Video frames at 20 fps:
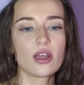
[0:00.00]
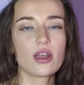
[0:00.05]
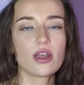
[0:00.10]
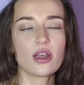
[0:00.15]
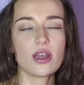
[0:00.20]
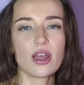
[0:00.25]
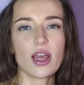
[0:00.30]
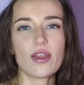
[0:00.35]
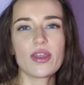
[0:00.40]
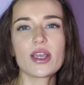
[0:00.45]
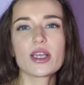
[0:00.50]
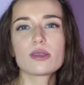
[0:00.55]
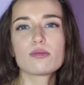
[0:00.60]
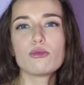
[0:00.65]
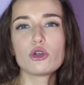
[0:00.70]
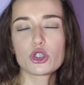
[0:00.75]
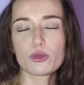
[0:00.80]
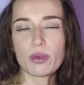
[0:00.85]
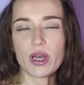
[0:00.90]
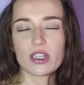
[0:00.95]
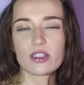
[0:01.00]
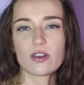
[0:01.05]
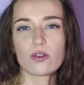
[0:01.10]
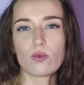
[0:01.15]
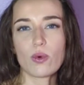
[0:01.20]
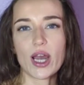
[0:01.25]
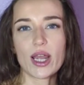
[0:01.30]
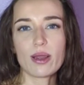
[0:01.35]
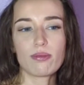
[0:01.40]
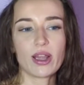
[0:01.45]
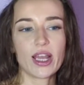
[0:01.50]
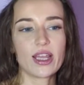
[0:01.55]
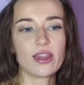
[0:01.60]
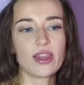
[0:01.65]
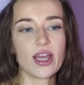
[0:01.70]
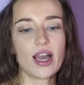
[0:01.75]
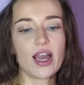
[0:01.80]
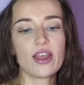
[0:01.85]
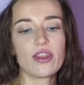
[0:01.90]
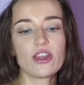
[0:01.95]
I think it's much better if white played
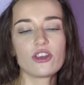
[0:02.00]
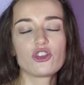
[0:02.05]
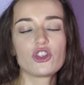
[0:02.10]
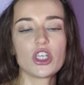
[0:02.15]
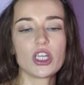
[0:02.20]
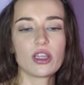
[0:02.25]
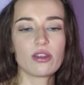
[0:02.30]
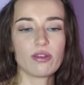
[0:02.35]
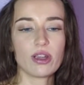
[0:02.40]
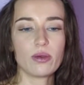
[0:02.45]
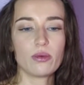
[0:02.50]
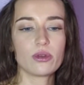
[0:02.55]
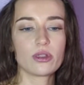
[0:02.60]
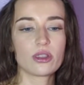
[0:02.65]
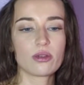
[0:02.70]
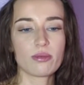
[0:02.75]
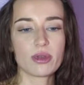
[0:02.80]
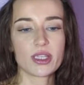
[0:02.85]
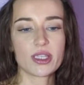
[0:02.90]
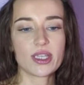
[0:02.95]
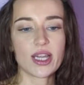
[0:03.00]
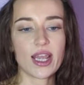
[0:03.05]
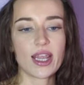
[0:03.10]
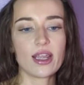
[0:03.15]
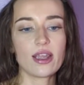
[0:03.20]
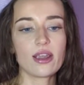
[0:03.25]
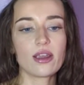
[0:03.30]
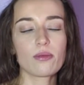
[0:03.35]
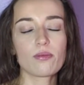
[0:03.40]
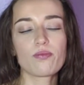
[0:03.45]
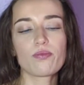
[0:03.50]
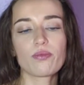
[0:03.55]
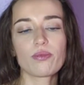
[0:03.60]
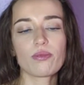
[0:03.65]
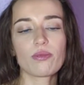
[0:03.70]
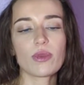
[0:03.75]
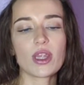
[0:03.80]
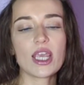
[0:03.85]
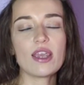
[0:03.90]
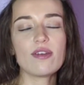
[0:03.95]
that. I think g3 was the mistake.
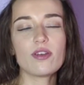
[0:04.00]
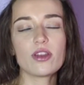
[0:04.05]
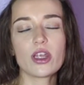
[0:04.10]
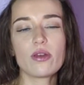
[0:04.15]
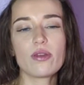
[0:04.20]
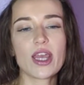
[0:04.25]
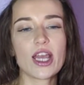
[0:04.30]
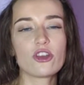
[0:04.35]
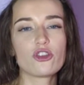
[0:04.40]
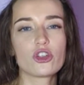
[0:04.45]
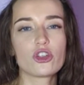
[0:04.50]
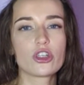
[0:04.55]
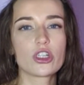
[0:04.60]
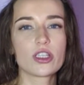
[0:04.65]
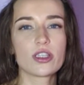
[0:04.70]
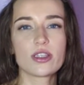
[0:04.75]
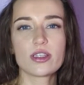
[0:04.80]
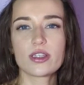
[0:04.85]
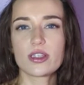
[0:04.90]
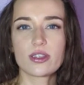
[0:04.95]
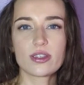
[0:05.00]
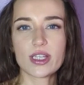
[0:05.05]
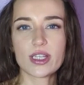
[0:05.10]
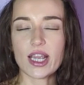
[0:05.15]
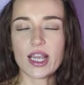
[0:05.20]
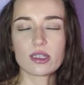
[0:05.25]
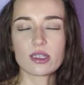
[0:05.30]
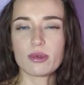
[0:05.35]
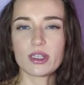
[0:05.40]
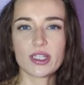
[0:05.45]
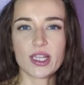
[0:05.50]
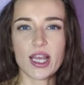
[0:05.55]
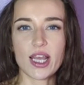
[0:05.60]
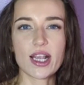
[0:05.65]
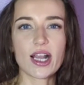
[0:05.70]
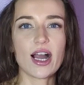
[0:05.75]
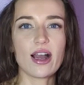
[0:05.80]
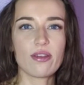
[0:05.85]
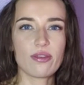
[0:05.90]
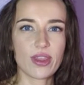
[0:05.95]
Even though the engine doesn't say it's a mistake,
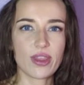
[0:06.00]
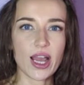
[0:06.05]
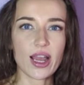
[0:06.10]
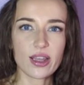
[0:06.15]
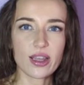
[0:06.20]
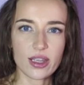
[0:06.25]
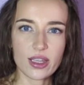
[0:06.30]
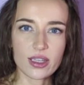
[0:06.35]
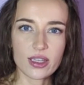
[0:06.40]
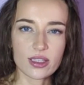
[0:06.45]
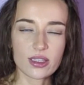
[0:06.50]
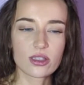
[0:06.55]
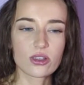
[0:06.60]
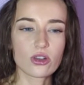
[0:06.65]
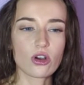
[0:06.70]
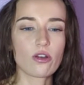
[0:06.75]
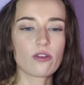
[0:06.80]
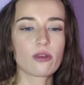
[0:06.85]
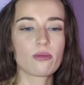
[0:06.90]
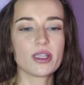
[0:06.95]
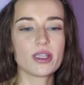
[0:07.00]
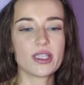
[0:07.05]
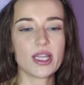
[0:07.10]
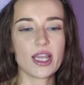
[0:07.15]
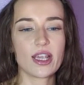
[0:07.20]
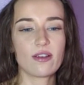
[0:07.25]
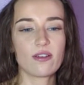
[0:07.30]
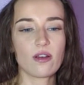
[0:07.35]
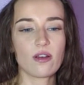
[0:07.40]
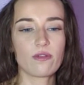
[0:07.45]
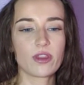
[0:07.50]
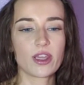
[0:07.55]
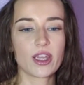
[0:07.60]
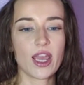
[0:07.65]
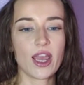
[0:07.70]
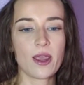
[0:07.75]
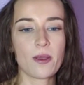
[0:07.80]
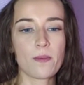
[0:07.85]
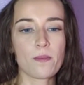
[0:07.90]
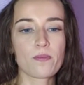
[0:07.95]
that is sort of the mistake of the
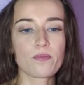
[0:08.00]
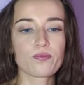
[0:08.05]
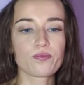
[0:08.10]
game.